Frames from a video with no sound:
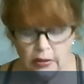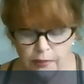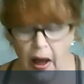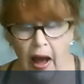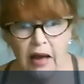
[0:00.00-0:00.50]

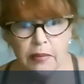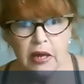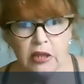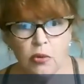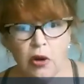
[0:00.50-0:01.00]
Behind me
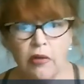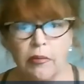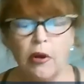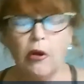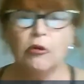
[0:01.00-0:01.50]
is one of the
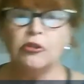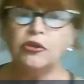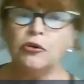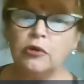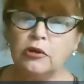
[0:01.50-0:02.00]

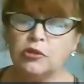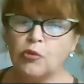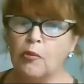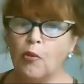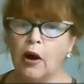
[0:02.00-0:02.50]
MiracleSuit
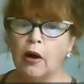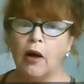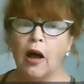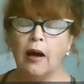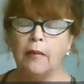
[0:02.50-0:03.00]
swimwear
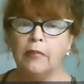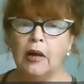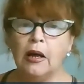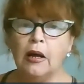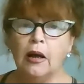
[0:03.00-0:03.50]

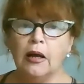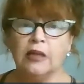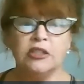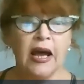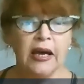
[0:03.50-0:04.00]

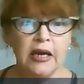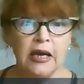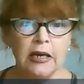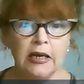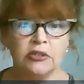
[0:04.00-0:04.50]

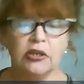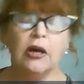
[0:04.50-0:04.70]
tankinis.